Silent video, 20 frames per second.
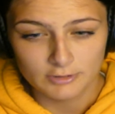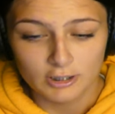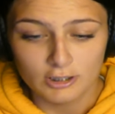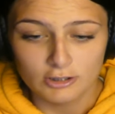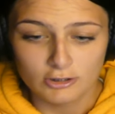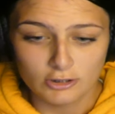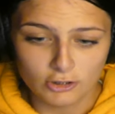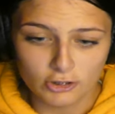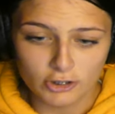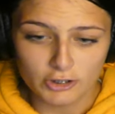
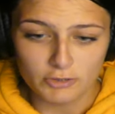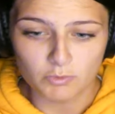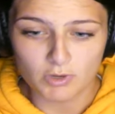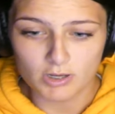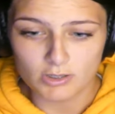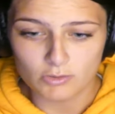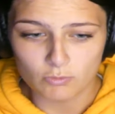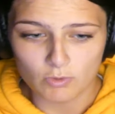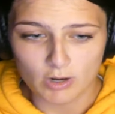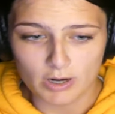So she
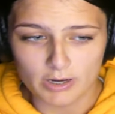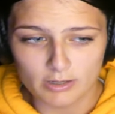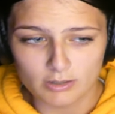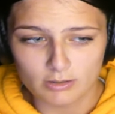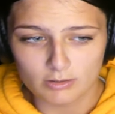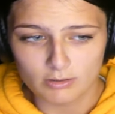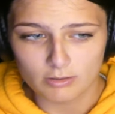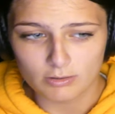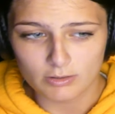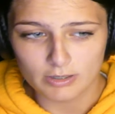was right.
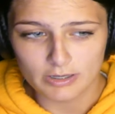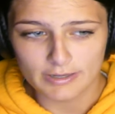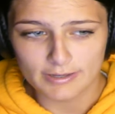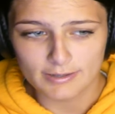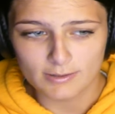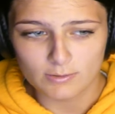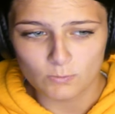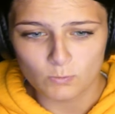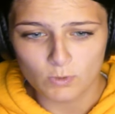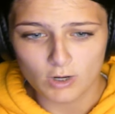
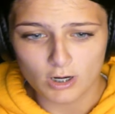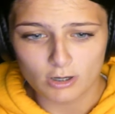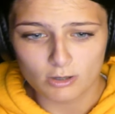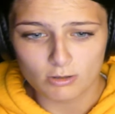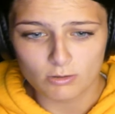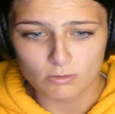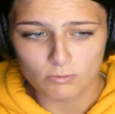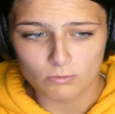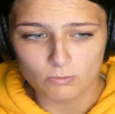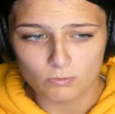Okay,
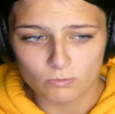where...